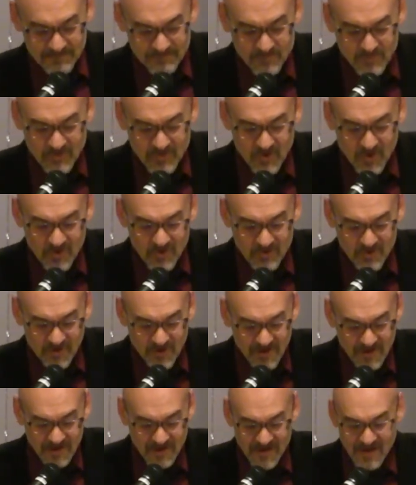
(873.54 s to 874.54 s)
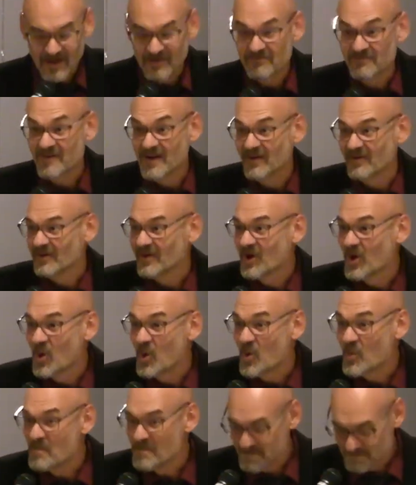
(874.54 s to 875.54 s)
Toshi had found a
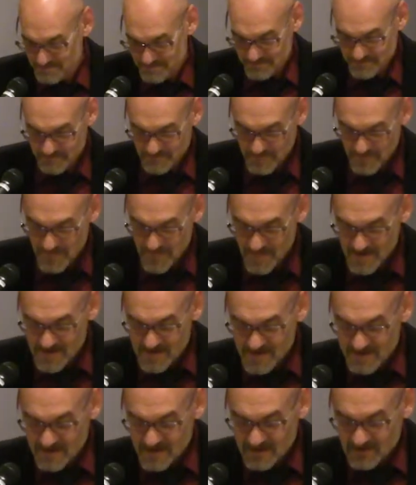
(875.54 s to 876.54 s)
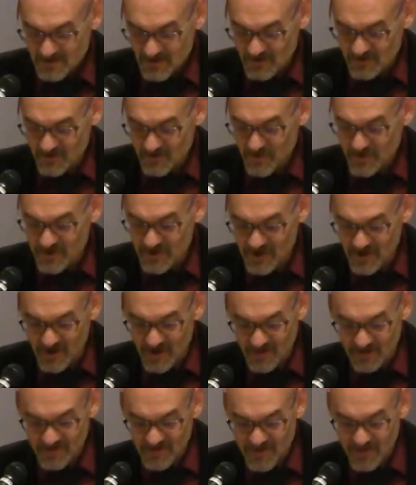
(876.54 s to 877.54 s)
home. Toshi
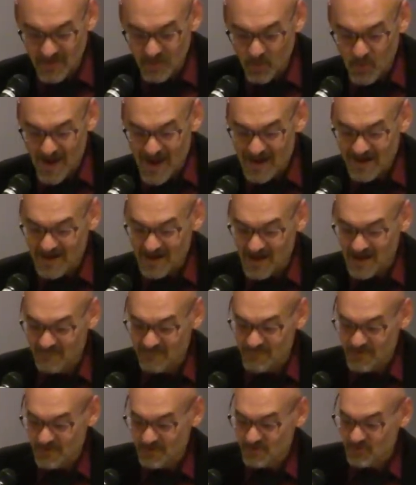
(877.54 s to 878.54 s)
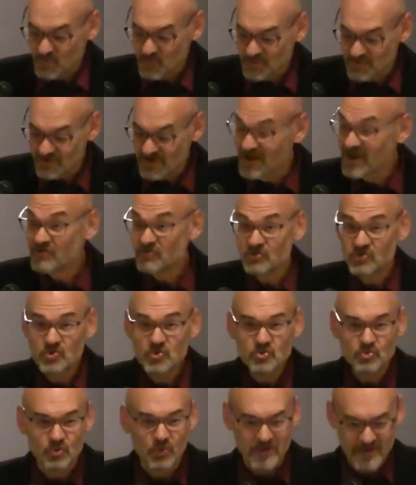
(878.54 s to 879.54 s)
recalls that the WAC conference was an
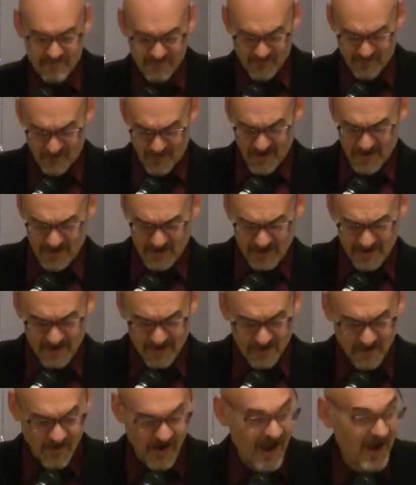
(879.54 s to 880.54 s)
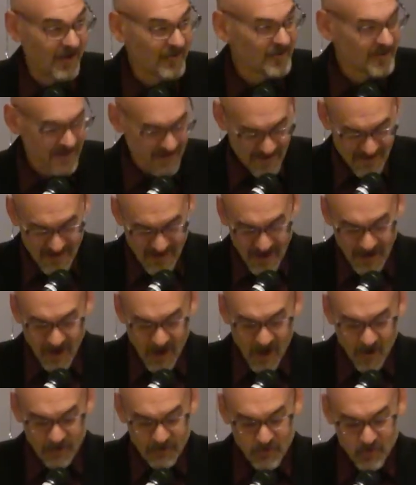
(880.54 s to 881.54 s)
unusually friendly crowd and
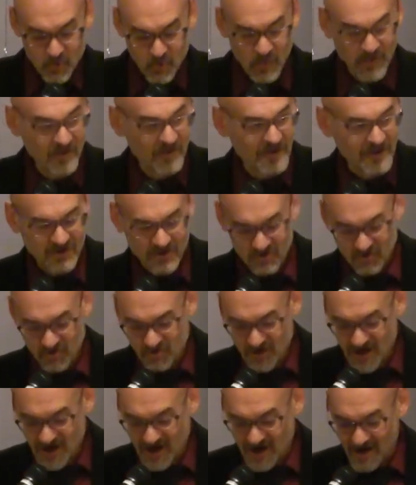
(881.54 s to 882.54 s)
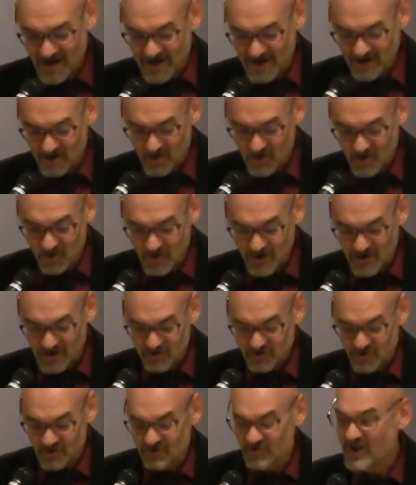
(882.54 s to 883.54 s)
all too willing to share,
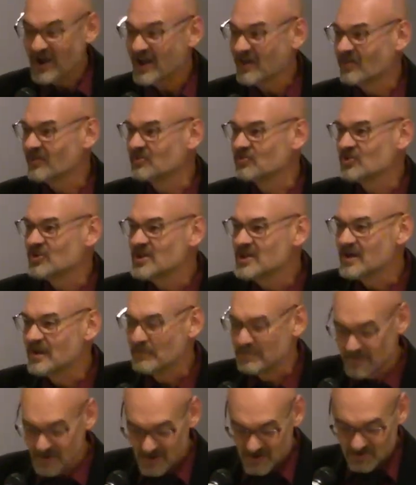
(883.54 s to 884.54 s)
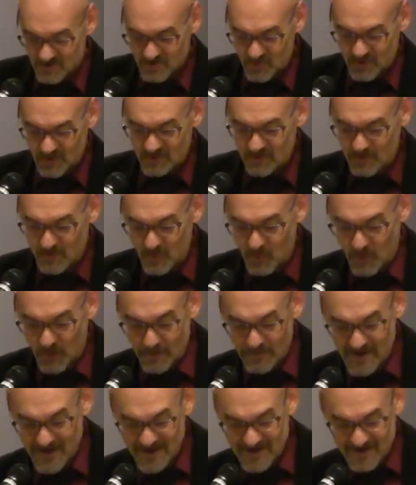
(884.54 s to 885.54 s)
encourage, and challenge him to explore
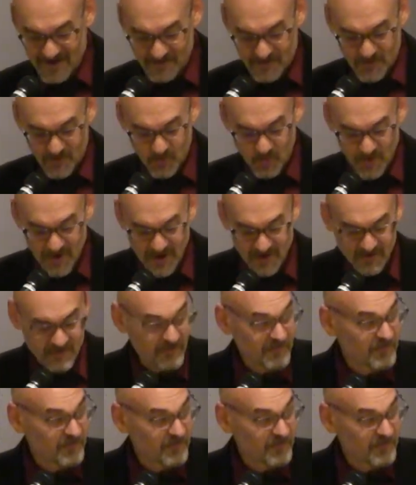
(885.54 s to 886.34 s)
many different ways of